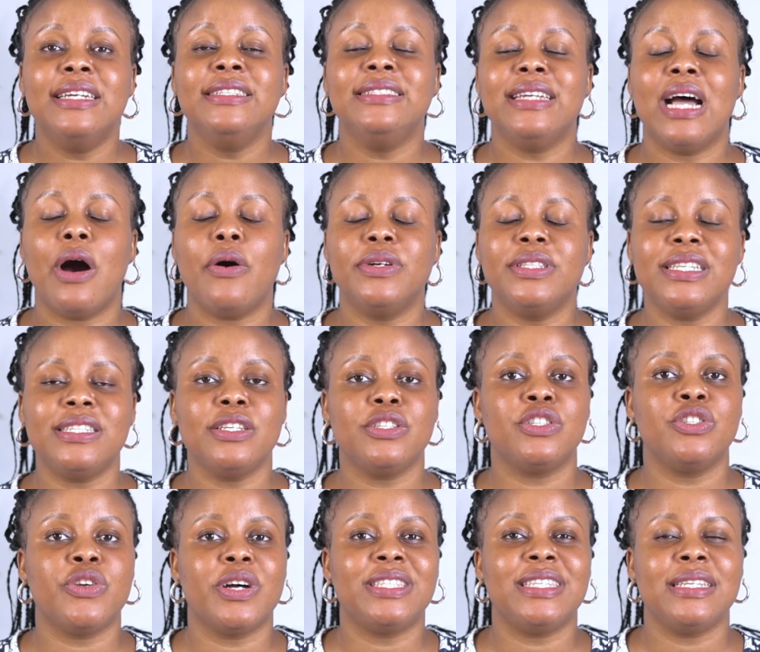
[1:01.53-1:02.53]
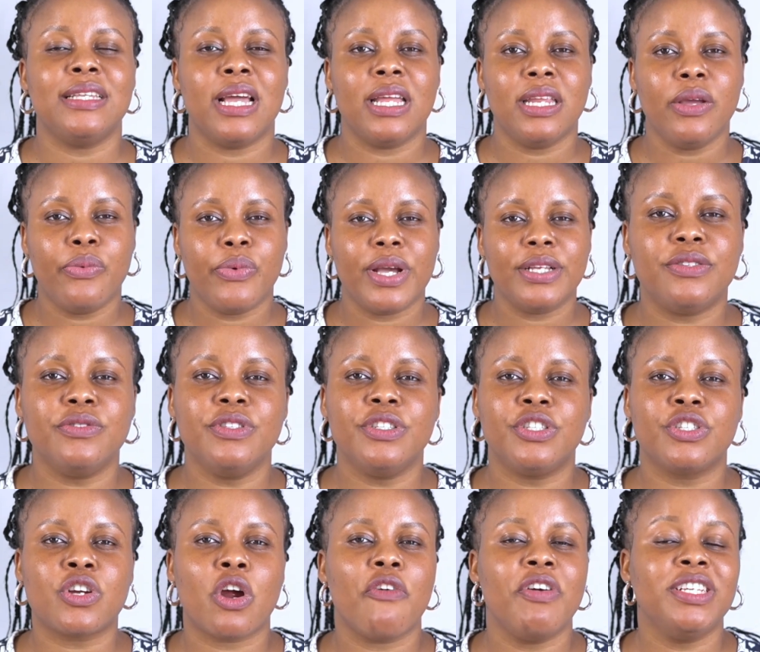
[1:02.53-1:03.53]
Now, this is not in any way to
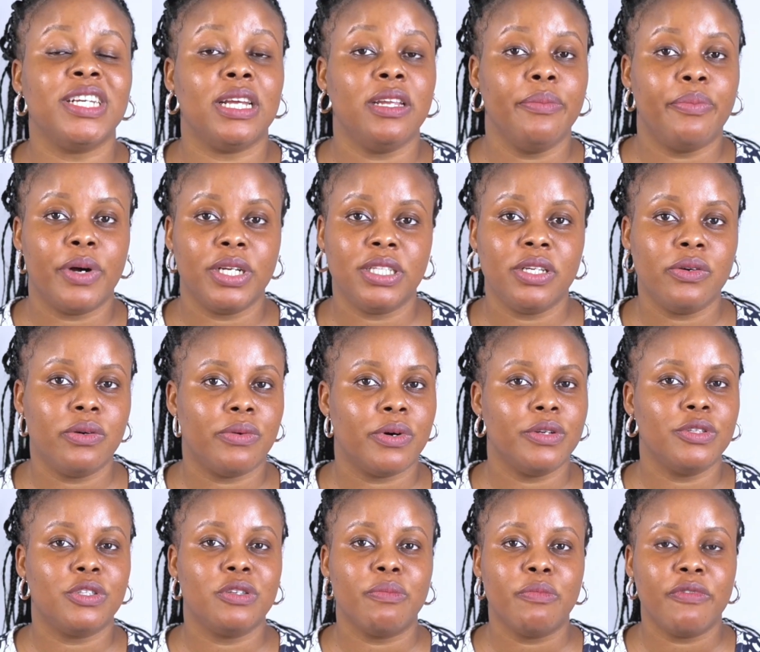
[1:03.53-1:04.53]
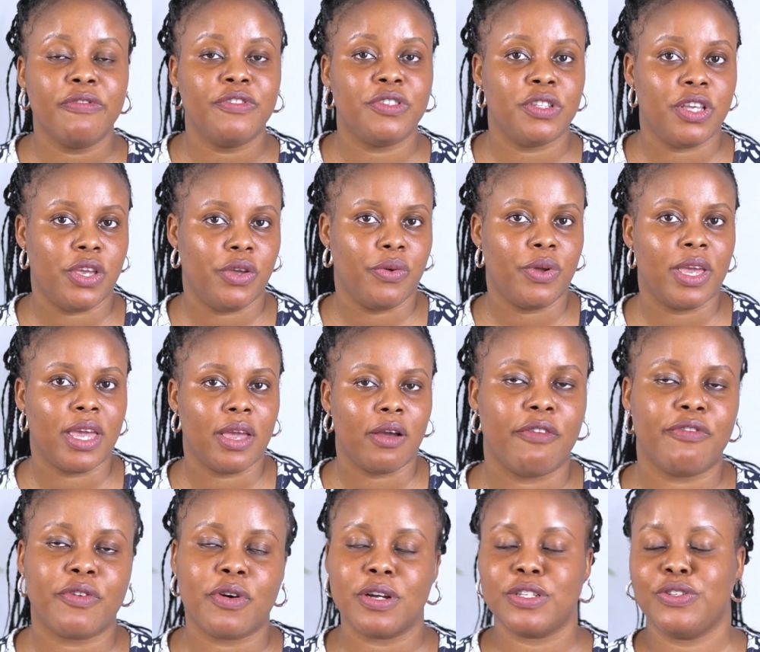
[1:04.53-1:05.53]
discourage anybody who wants to move to the UK.
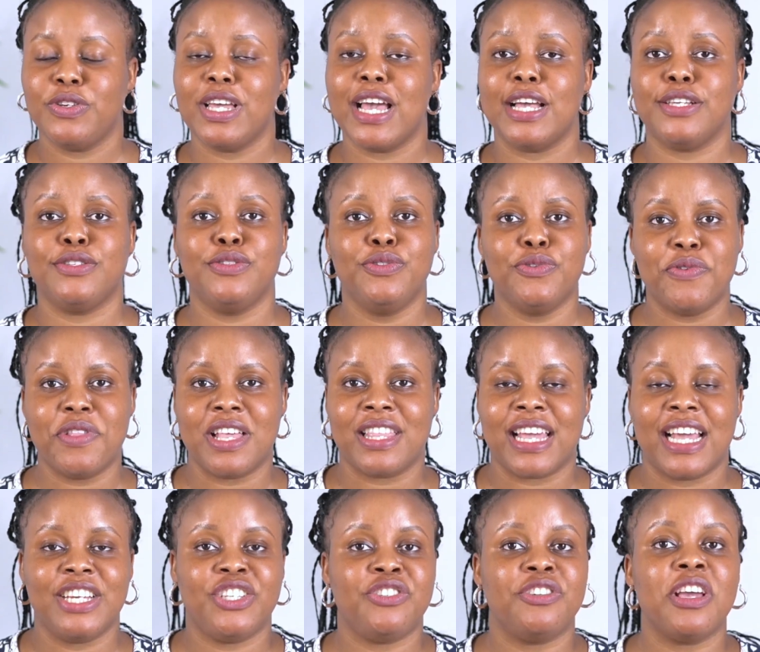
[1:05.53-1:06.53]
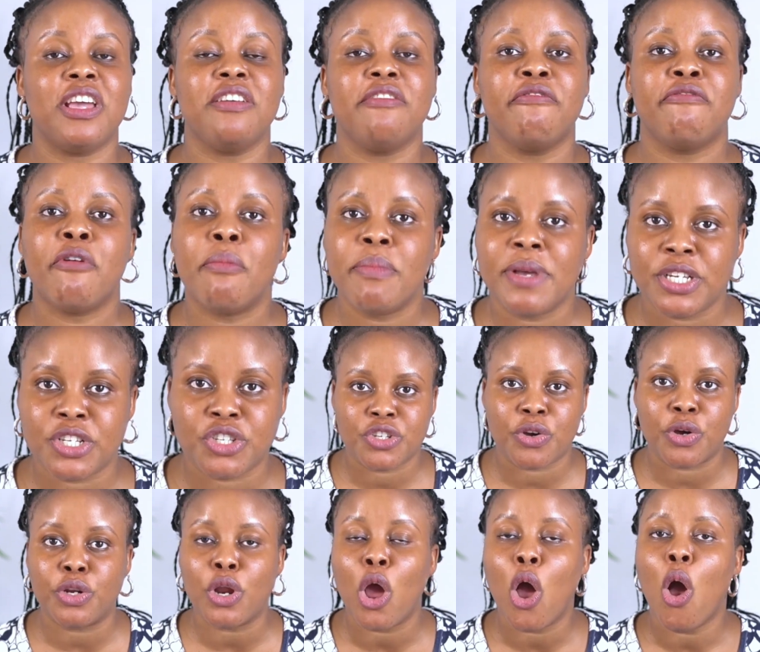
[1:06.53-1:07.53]
Of course, you guys know that I share
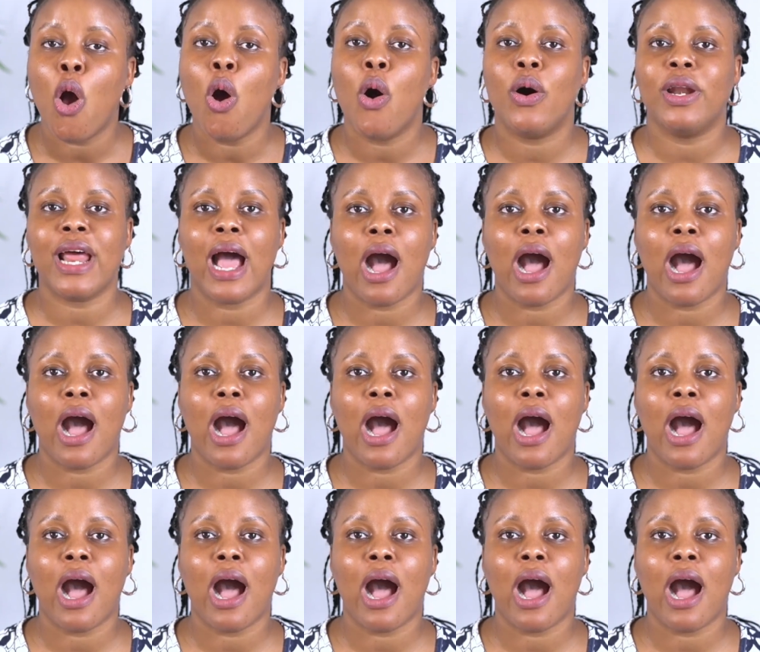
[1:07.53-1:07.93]
information on